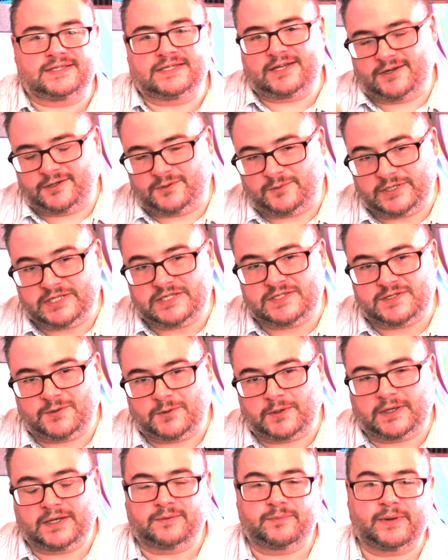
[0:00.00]
and you don't know what you're
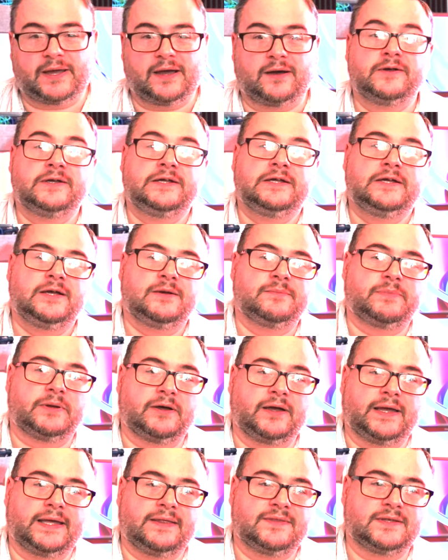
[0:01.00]
talking about.
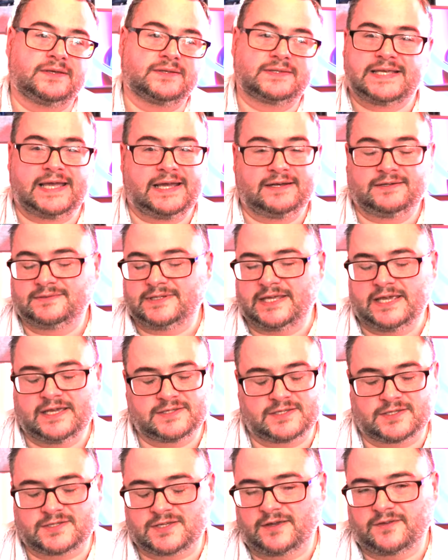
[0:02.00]
But in the 10
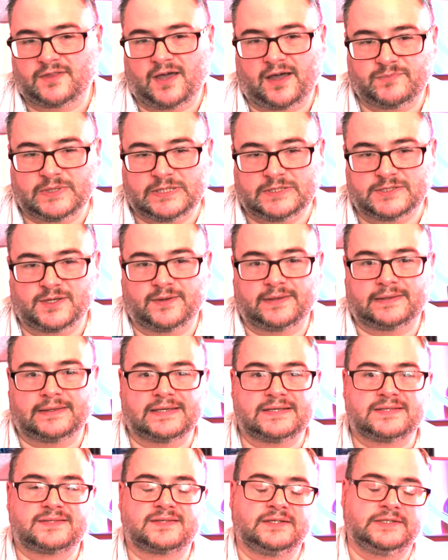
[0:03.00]
years or so that I've been doing
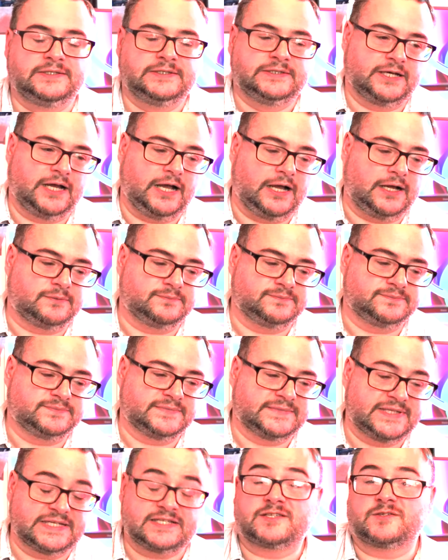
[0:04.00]
this,
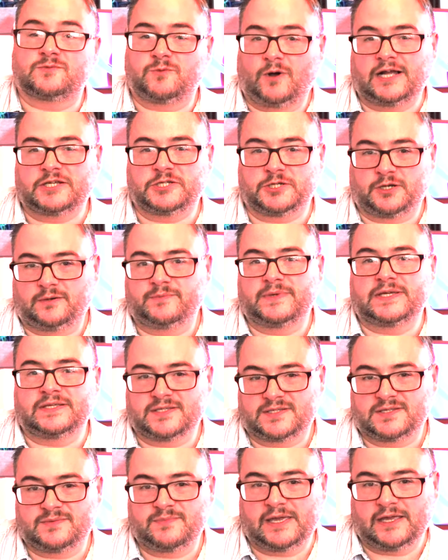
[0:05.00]
this is what agile
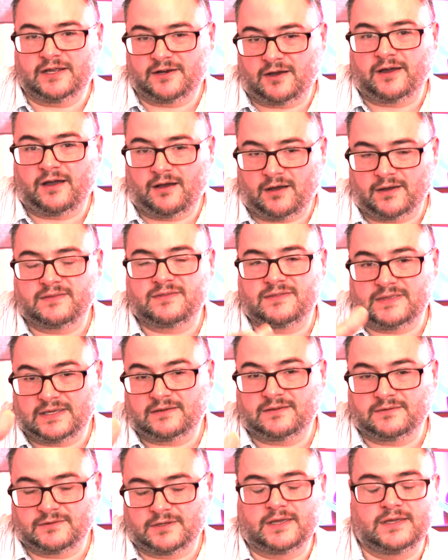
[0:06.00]
means to me, and I
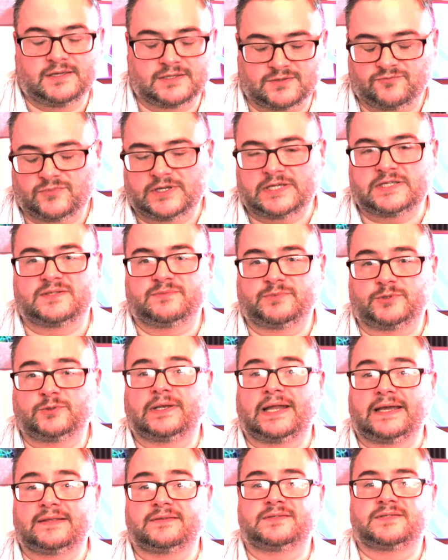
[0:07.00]
think is a
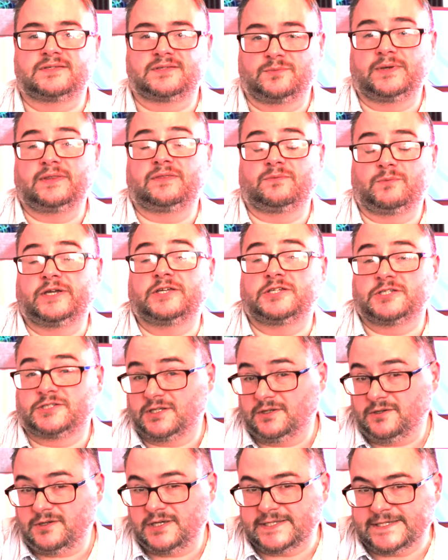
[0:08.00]
reasonable lens to with which
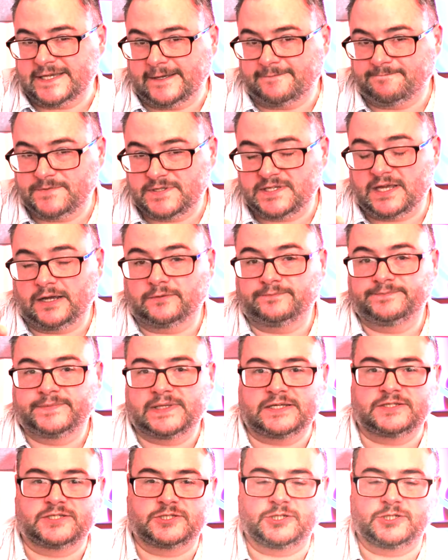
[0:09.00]
to look at it. So let's